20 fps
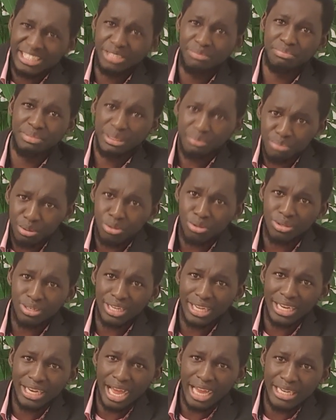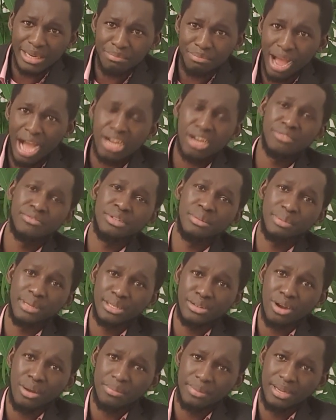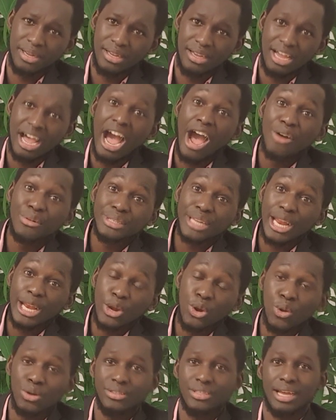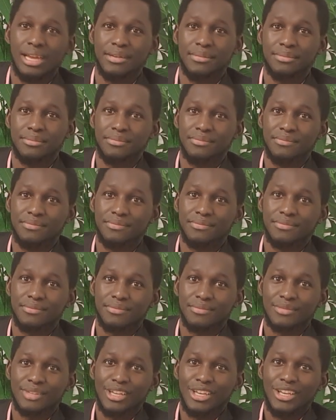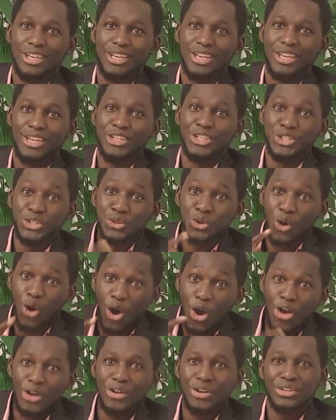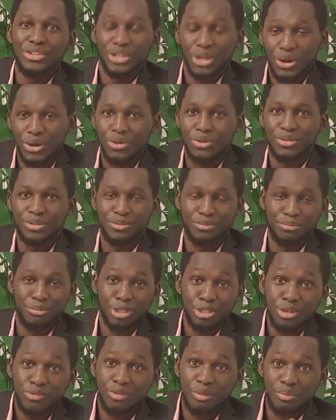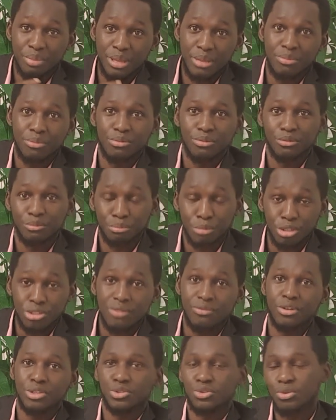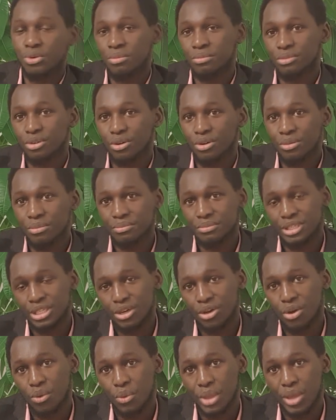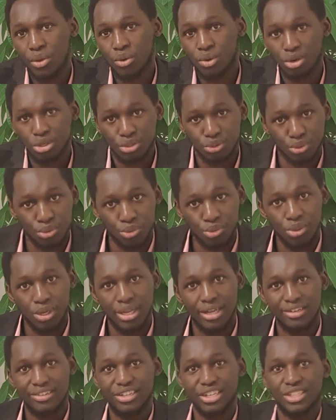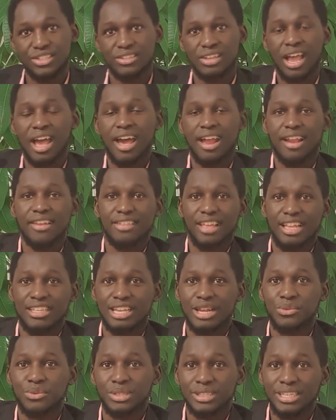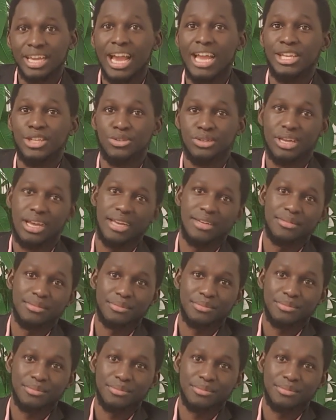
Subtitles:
people at the back of the pickup, how they load that, you all know. Most of us whom we cross through this Sahara desert will tell you that